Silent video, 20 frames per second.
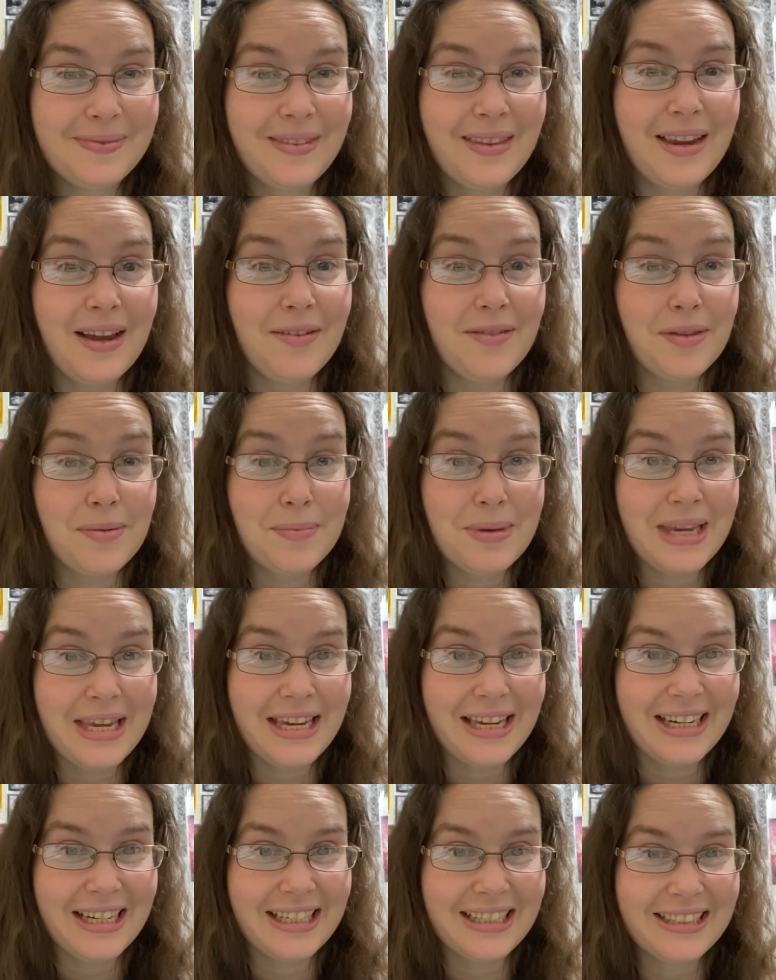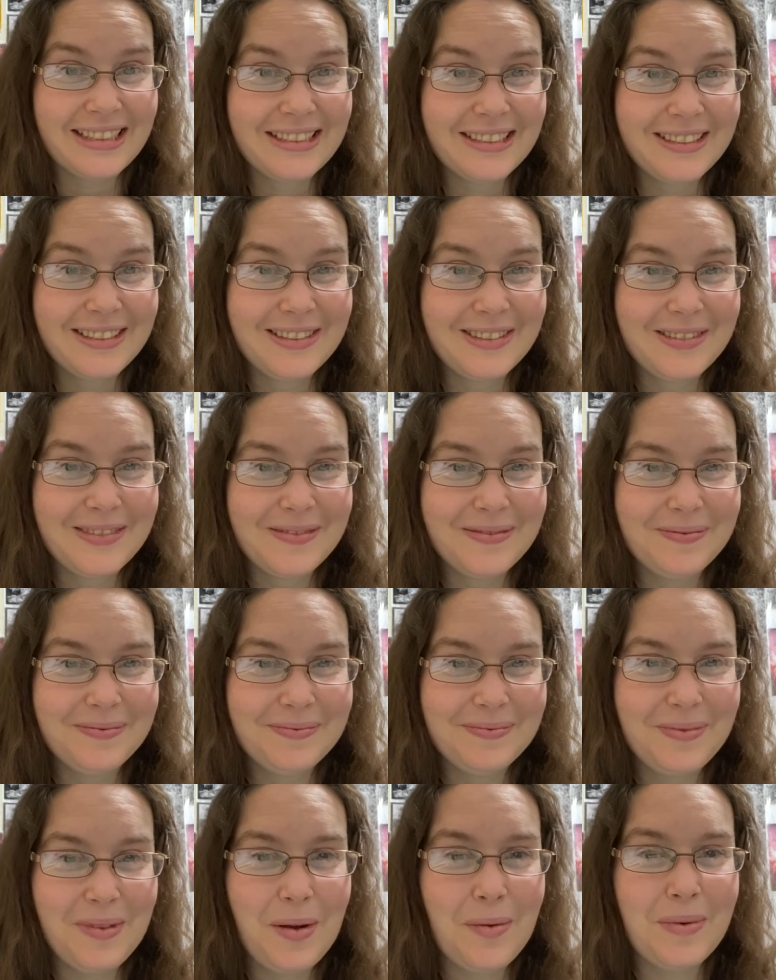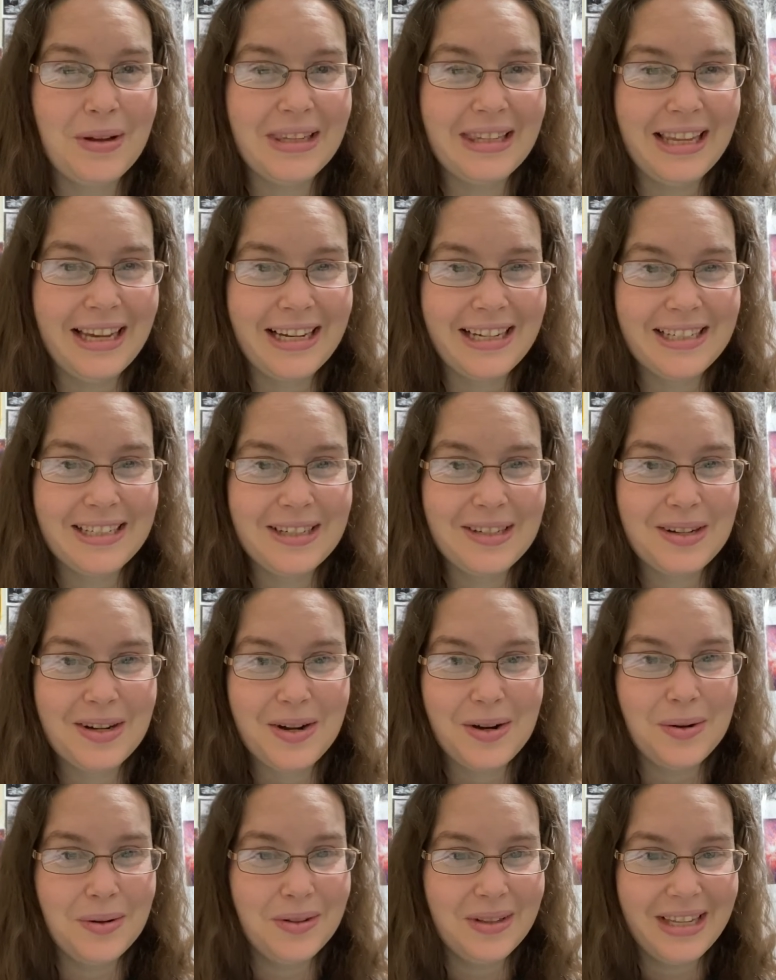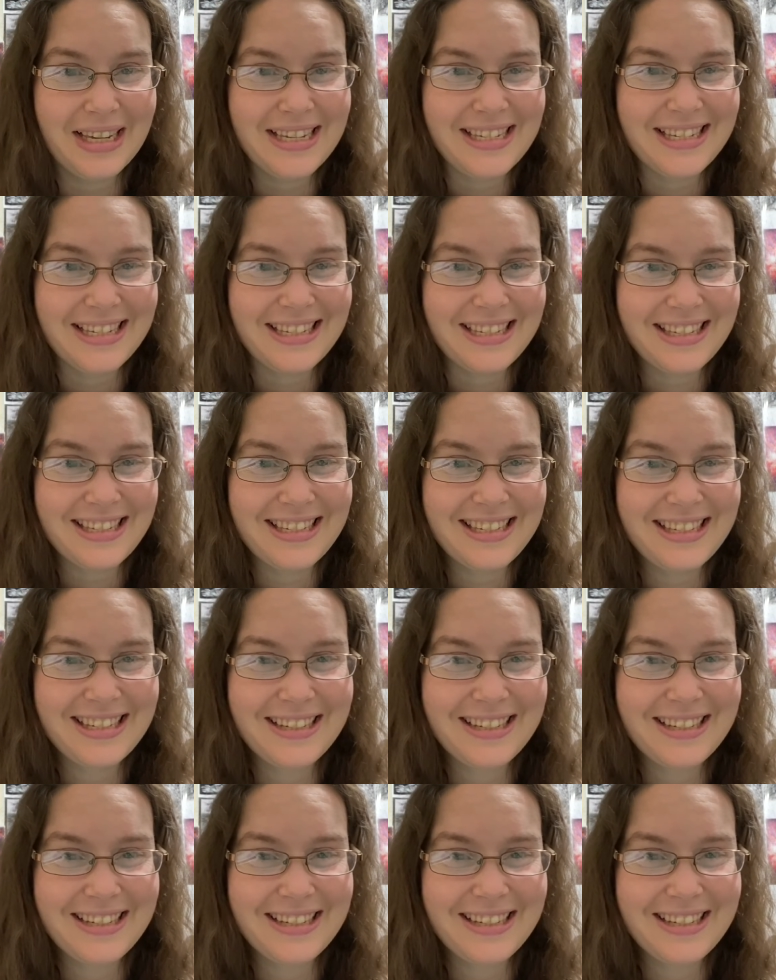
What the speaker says: of the beginning, when light coalesces.